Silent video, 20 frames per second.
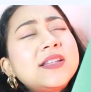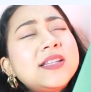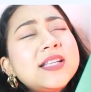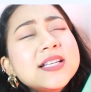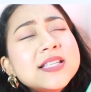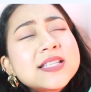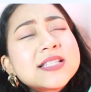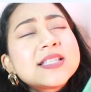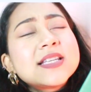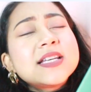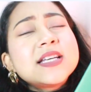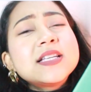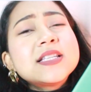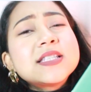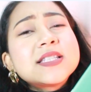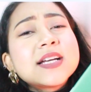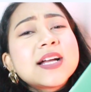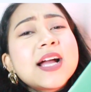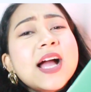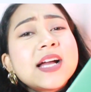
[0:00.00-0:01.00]
This
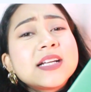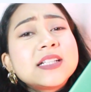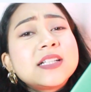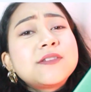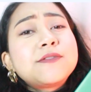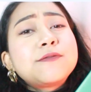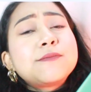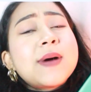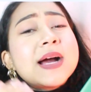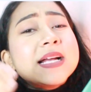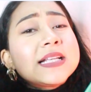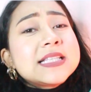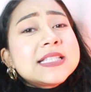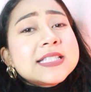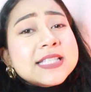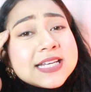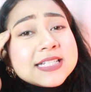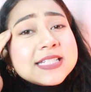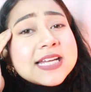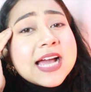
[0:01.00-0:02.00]
is the kind of
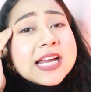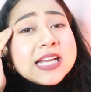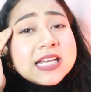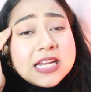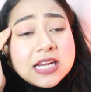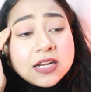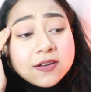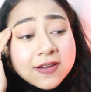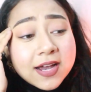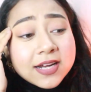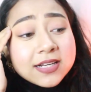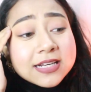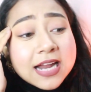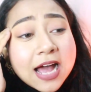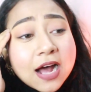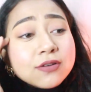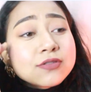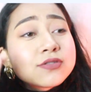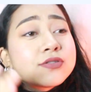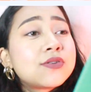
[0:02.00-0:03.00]
mindset I need right
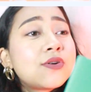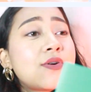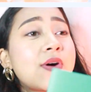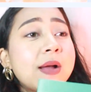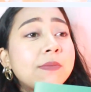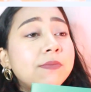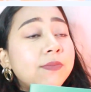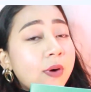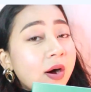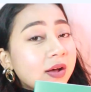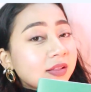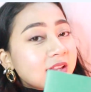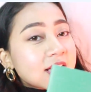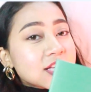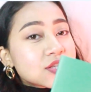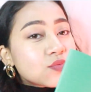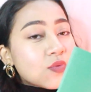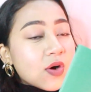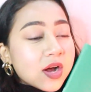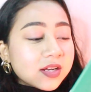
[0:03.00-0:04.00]
now, so I bought
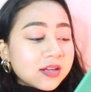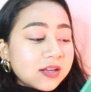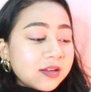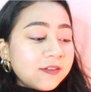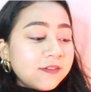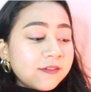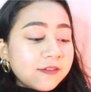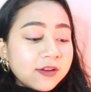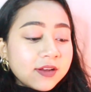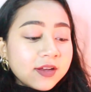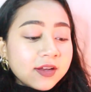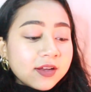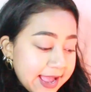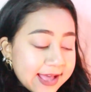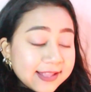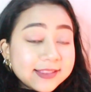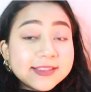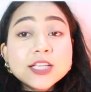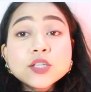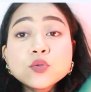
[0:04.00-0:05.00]
this one,
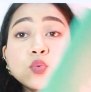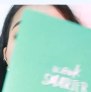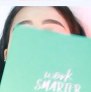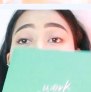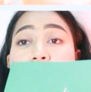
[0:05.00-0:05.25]
and this one